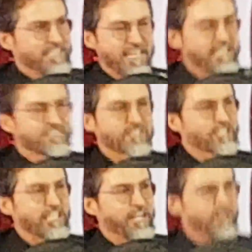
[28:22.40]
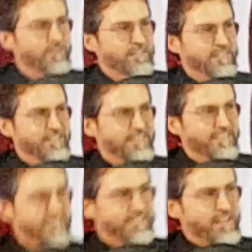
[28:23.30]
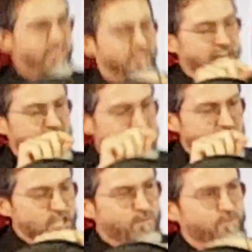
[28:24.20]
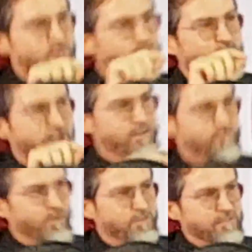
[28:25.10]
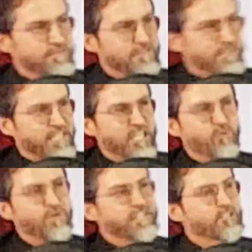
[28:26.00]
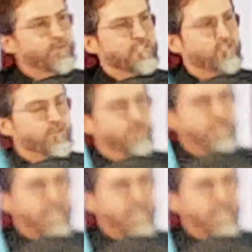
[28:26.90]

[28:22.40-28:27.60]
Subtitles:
He has declared that if you're grateful, He will increase you.